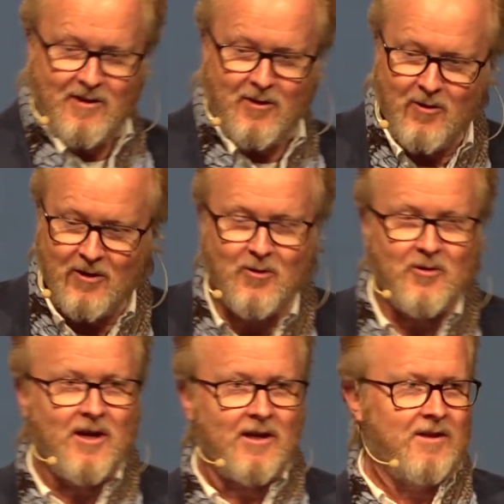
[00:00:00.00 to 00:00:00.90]
are
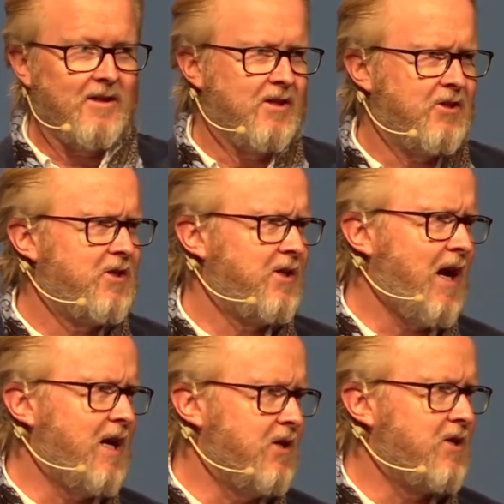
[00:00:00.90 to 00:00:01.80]
conducting this
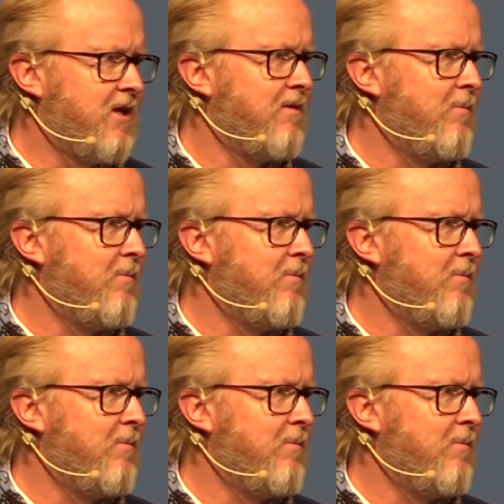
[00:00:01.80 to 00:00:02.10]
change,